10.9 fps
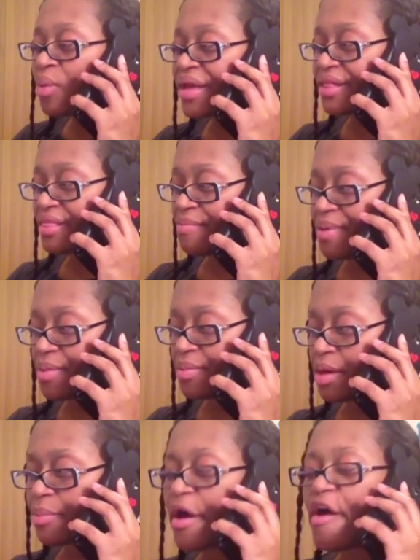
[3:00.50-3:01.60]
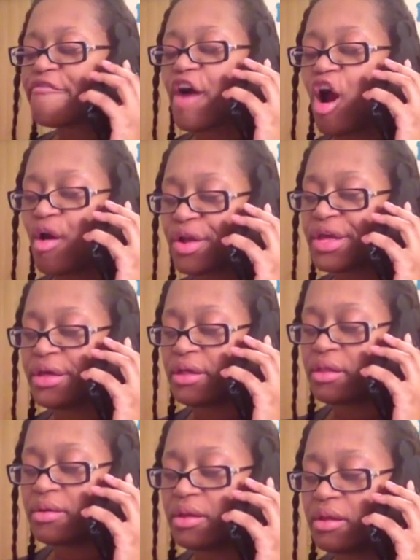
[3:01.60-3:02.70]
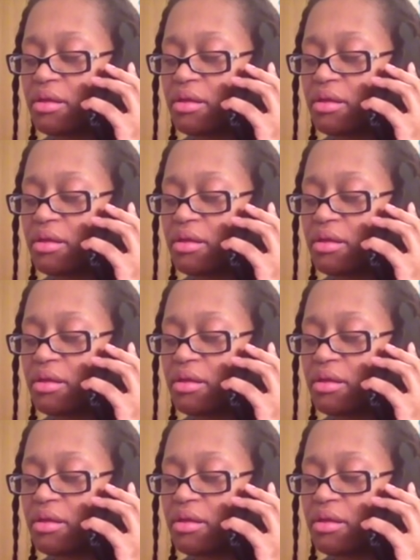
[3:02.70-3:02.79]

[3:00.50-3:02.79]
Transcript: waking that baby up for her to kill it.